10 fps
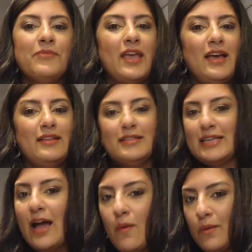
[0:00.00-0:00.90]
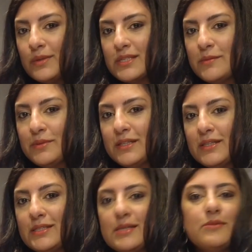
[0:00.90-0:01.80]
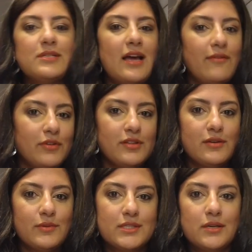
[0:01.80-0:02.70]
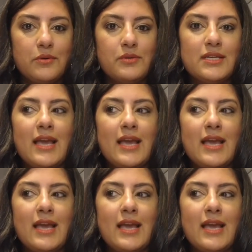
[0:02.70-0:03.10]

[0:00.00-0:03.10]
And the towel was completely soaked, everything was soaked,